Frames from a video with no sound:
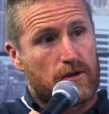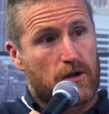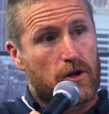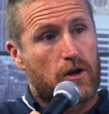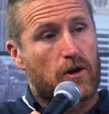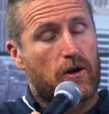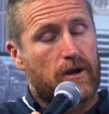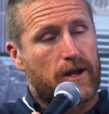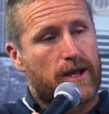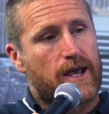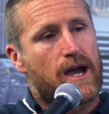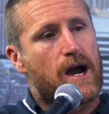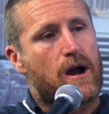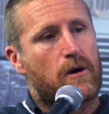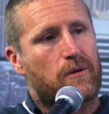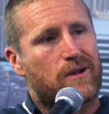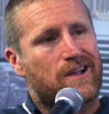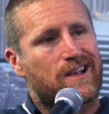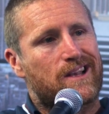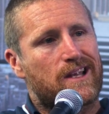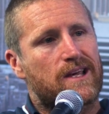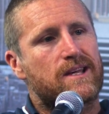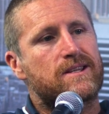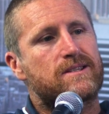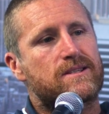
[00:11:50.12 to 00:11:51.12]
got a
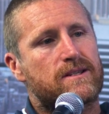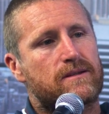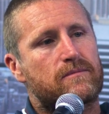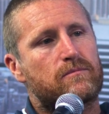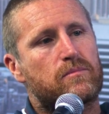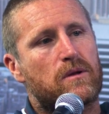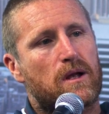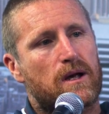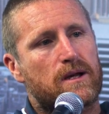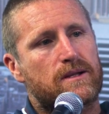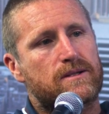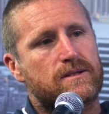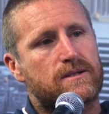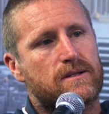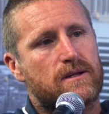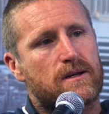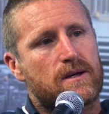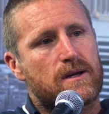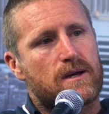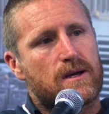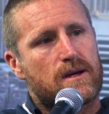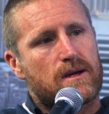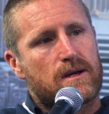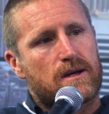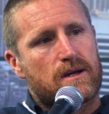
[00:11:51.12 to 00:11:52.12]
current lease in place.
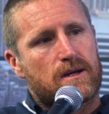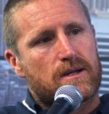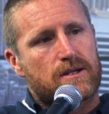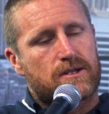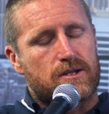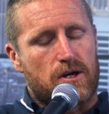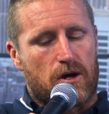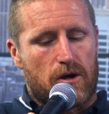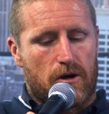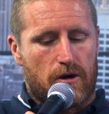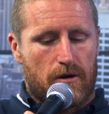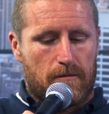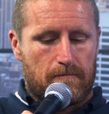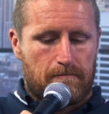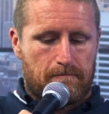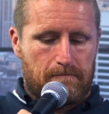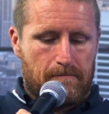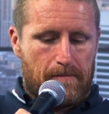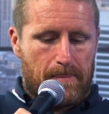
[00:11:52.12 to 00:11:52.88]
So,